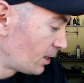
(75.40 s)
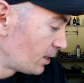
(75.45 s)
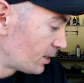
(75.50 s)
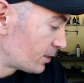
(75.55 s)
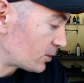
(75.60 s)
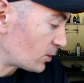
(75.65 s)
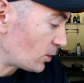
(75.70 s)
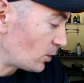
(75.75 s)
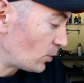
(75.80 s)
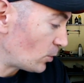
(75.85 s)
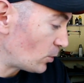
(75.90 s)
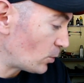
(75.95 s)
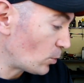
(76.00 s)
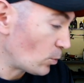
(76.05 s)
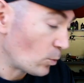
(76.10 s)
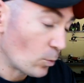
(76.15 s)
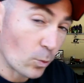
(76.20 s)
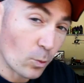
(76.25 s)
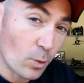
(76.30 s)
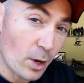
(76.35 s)
So
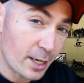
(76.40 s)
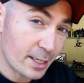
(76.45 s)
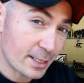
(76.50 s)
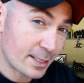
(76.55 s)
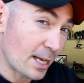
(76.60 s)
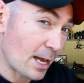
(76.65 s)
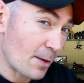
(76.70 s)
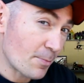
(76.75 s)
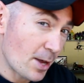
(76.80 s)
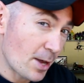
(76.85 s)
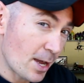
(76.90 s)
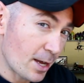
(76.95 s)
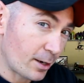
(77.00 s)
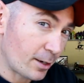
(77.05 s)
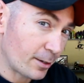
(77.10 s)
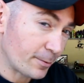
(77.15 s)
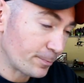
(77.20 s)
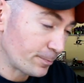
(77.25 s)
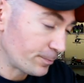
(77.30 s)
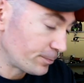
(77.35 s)
why does that matter?
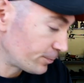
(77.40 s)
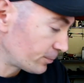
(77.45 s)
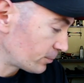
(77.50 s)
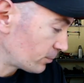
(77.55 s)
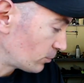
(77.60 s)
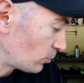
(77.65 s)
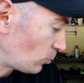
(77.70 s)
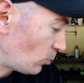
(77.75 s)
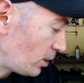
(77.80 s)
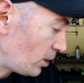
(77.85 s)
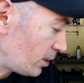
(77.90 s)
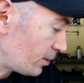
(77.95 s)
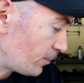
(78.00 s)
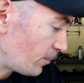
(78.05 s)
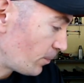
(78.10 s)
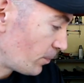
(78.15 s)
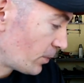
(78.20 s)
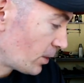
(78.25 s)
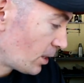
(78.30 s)
Well,